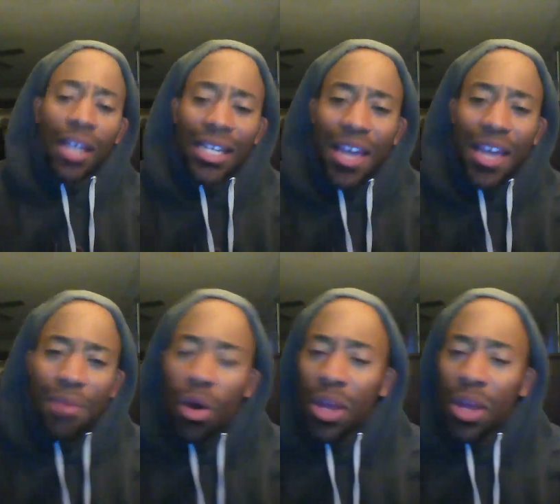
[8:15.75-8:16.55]
I'd like to have
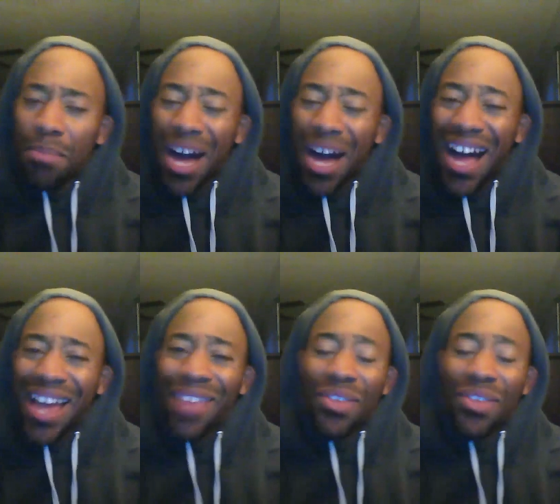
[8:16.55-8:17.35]
them all in
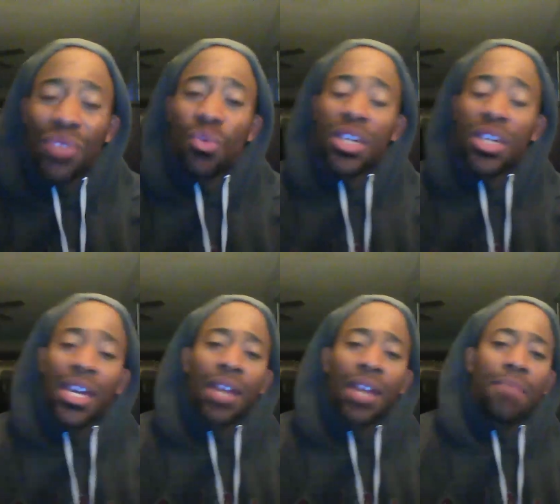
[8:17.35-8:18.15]
by this
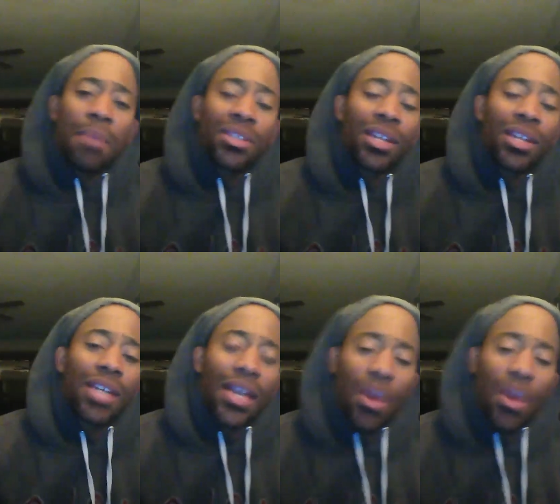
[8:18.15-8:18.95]
weekend, maybe
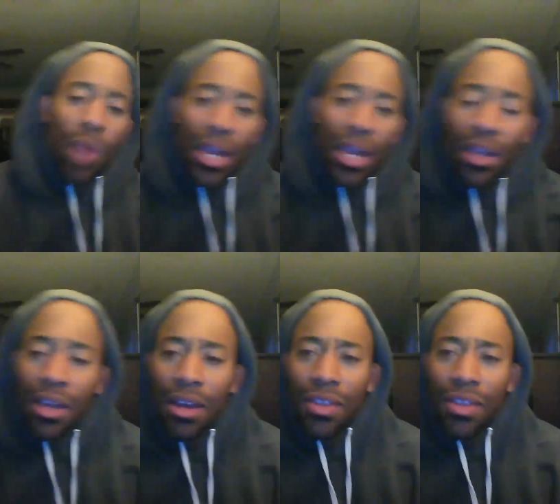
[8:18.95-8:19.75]
Sunday. That way
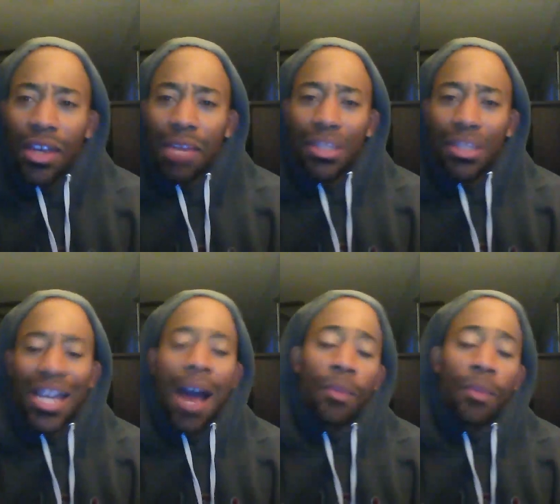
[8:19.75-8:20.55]
that'll give me
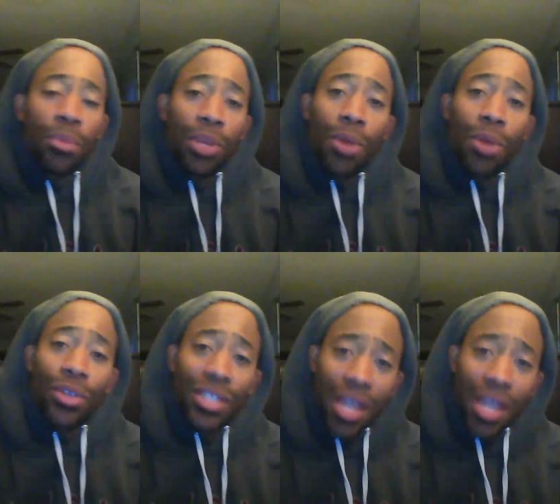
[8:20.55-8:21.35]
time to put them
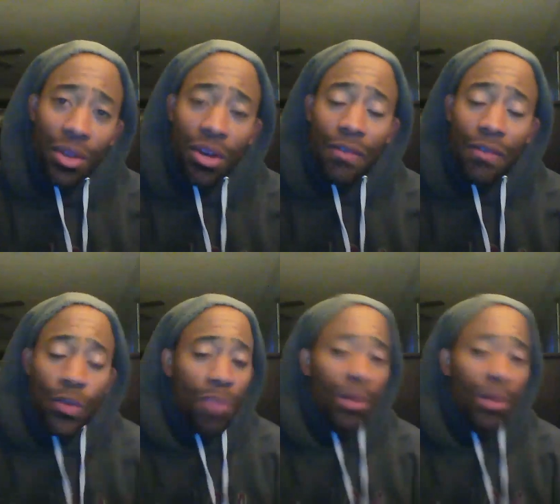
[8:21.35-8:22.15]
all together
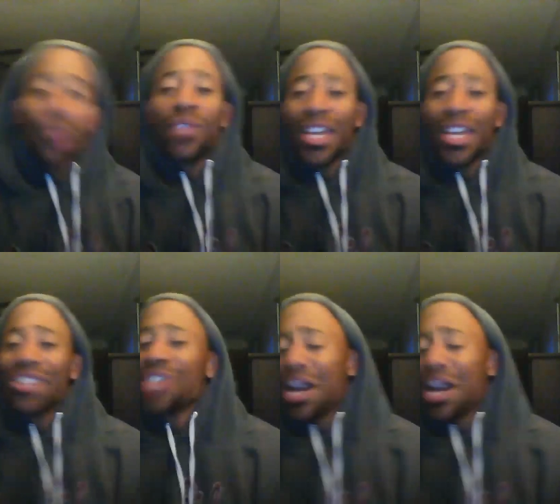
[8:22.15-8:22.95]
for the birthday
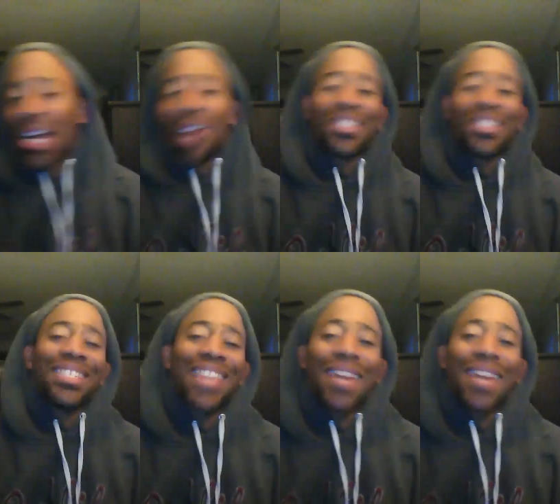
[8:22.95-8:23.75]
shout out
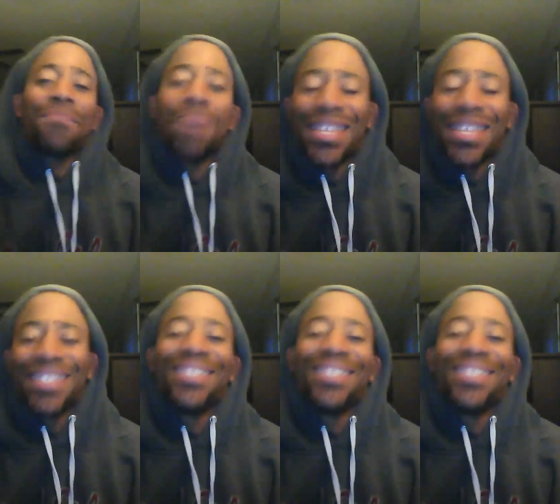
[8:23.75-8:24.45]
segment.